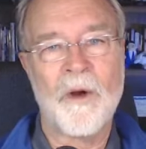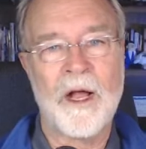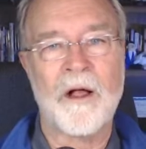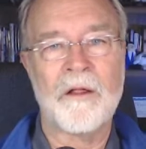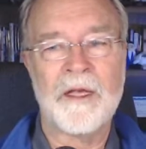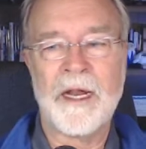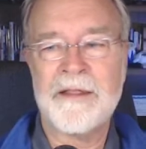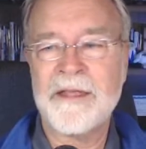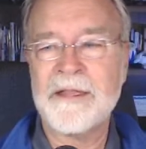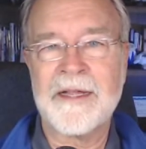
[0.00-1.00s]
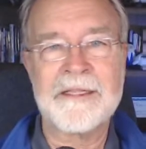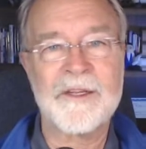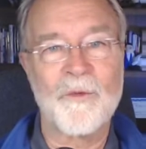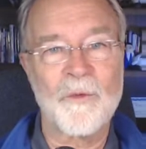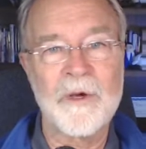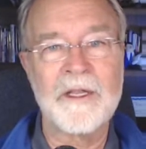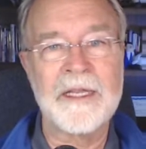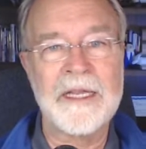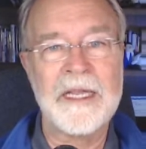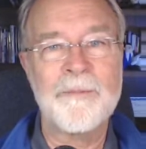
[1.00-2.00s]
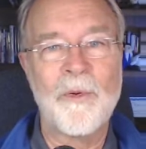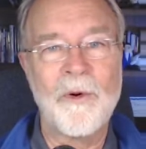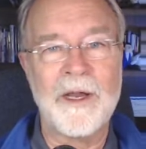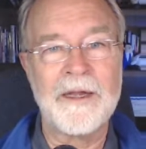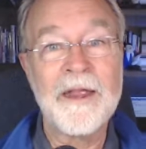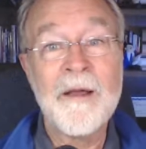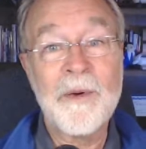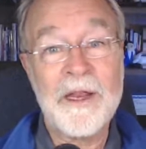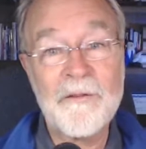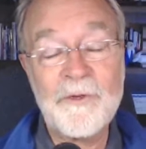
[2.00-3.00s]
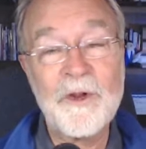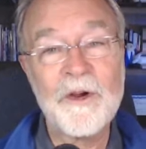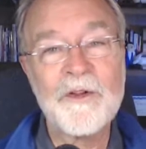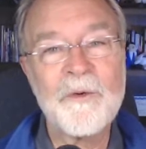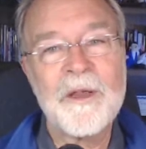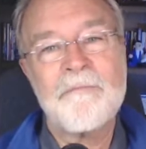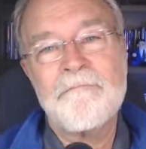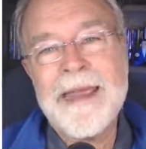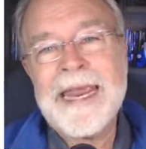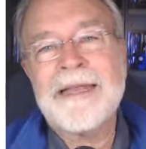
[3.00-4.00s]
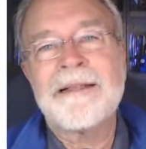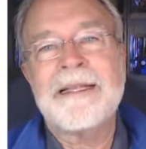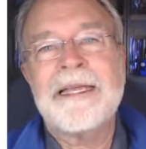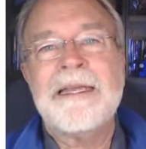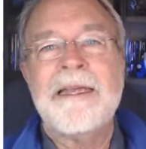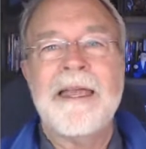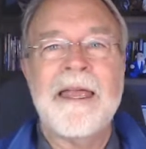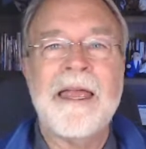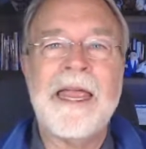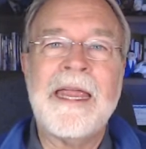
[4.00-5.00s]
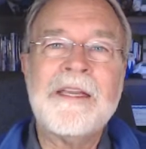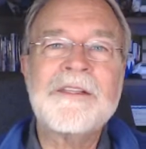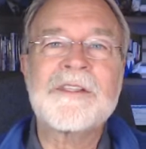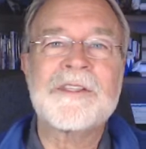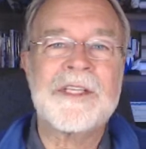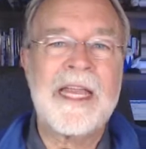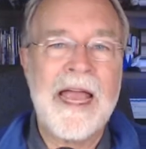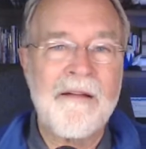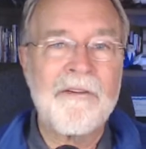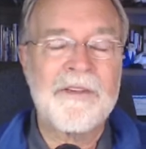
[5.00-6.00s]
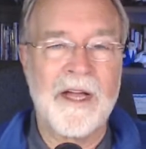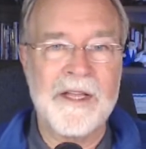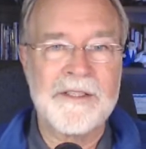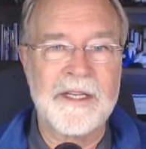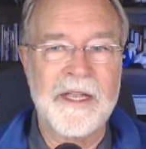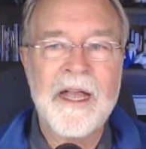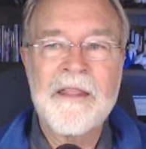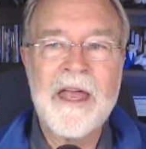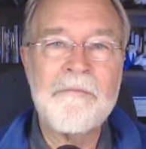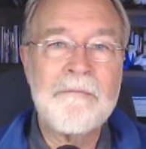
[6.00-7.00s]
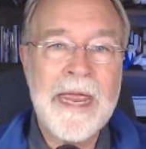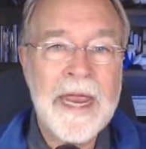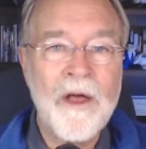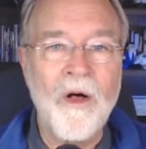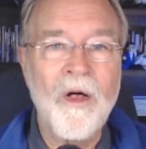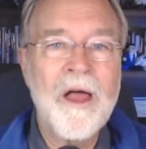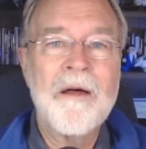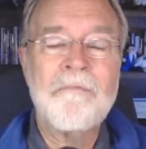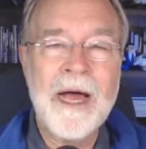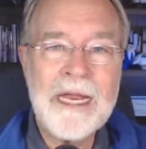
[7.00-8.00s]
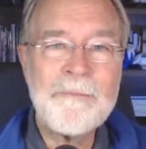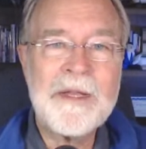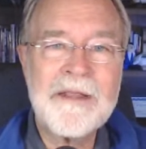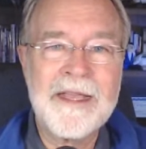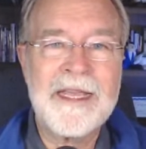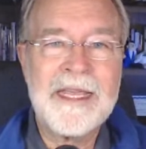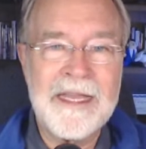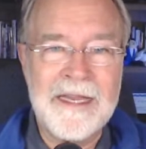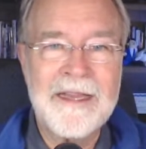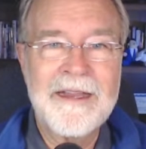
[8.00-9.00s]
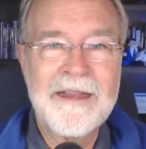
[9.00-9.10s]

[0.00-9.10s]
well. And I think that's a really key point. But if you're doing mainly agency advertising, then mail might be the key